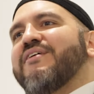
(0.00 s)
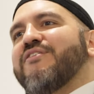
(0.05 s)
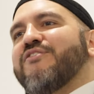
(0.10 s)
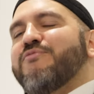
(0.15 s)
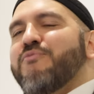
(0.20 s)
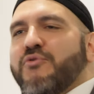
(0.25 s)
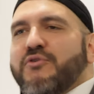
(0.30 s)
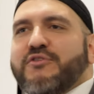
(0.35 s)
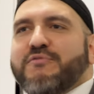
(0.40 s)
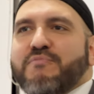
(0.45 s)

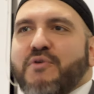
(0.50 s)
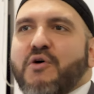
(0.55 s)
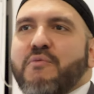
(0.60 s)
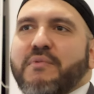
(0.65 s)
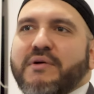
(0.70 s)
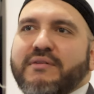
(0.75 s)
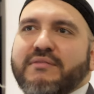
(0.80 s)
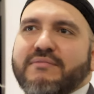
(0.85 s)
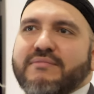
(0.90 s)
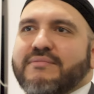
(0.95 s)
smallest
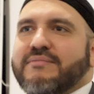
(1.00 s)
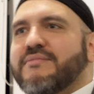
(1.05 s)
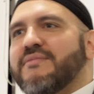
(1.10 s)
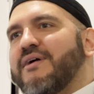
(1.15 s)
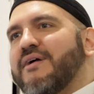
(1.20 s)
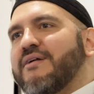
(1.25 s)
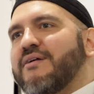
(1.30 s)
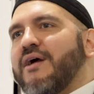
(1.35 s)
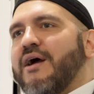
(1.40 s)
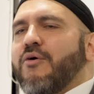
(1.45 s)
moment,
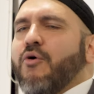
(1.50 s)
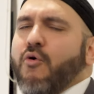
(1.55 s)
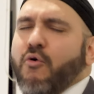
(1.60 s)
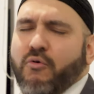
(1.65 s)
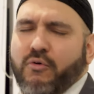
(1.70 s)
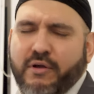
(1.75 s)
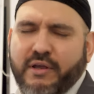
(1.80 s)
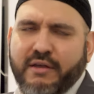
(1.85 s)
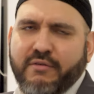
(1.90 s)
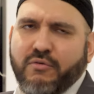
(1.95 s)
right, uh,
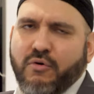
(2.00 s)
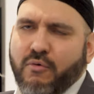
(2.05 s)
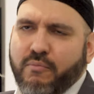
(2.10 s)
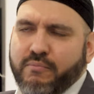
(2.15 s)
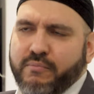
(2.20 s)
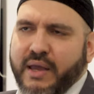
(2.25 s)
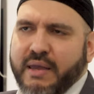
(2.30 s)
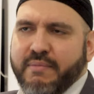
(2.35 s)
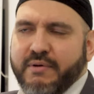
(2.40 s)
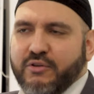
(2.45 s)
or, or
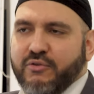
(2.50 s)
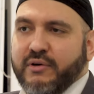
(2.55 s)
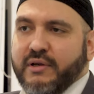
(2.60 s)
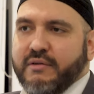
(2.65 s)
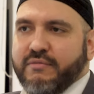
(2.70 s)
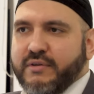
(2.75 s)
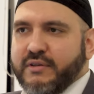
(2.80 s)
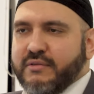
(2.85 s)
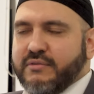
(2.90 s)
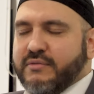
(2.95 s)
maybe not
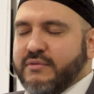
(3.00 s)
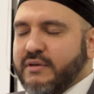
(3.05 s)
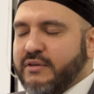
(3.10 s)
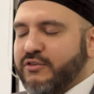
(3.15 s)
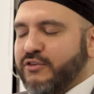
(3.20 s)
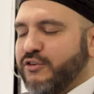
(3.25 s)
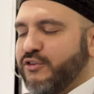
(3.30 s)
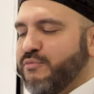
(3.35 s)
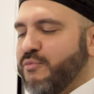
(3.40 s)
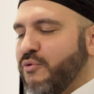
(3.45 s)
even
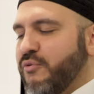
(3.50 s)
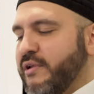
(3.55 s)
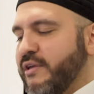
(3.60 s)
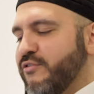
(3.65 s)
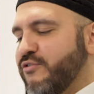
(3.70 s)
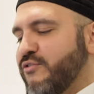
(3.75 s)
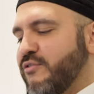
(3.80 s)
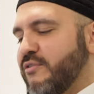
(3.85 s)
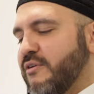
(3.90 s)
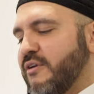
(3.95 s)
the
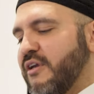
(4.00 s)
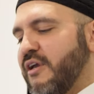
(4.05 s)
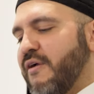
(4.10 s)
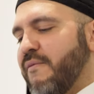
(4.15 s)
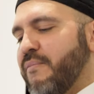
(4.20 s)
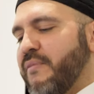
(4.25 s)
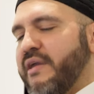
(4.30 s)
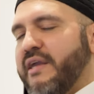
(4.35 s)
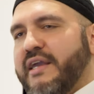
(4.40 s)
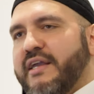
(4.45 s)
smallest,
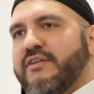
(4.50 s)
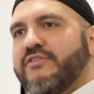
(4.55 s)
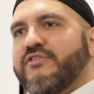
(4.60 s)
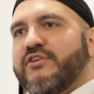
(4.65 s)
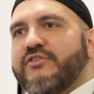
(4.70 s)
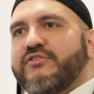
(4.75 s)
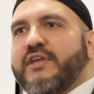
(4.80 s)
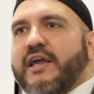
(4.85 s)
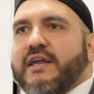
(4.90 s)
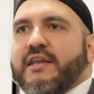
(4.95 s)
he's
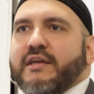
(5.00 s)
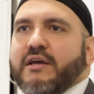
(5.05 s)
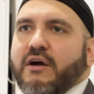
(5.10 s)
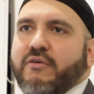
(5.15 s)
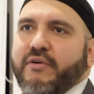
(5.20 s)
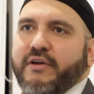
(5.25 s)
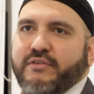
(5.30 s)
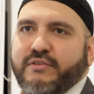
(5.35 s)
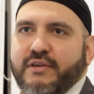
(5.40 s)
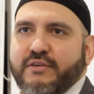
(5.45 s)
sustaining
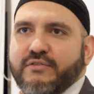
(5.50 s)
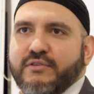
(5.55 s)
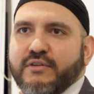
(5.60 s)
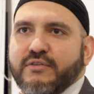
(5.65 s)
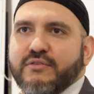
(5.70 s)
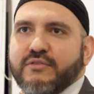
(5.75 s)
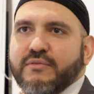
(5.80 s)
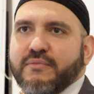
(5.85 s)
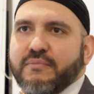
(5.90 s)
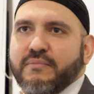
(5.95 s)
our
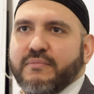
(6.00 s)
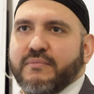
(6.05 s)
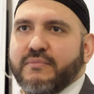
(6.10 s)
existence.